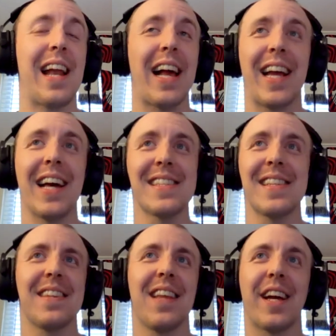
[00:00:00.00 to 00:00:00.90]
and I guess
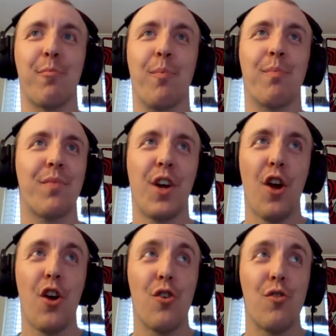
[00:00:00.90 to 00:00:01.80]
it's like
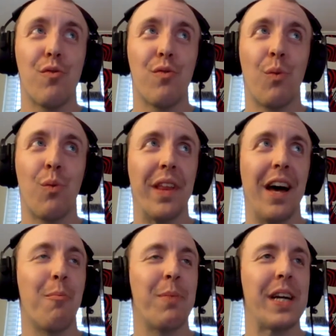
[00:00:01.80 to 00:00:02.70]

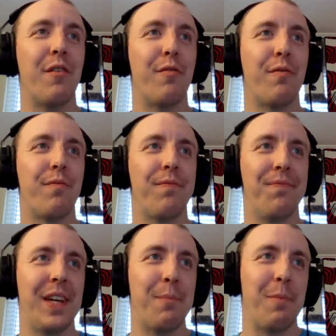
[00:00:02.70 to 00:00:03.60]
without being a
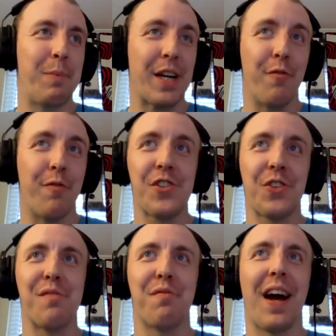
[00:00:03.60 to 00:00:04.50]
him being
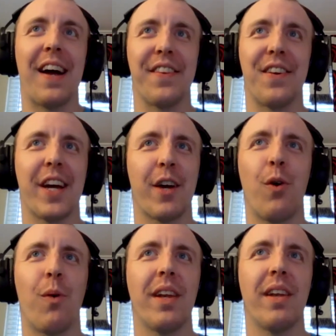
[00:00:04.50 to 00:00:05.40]
officially fired they're like
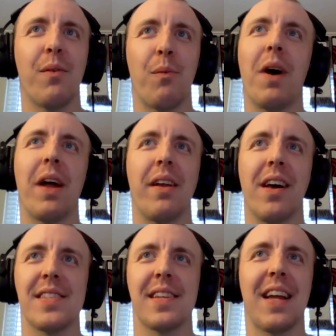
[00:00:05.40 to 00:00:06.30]
well when when
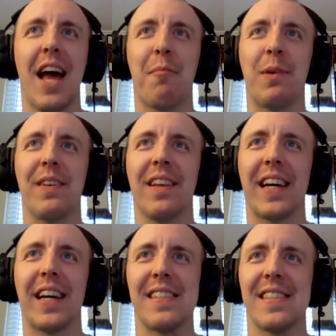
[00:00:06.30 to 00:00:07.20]
does it happen
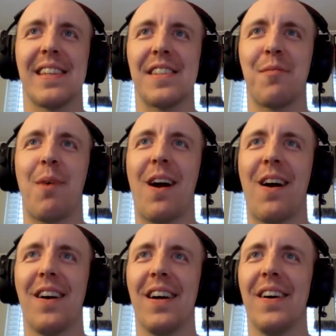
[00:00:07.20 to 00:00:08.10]
like is it
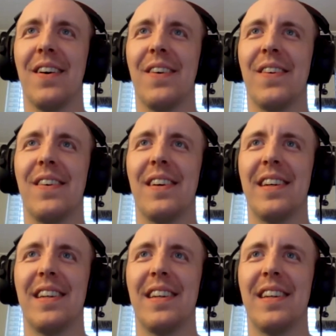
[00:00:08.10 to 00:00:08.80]
tomorrow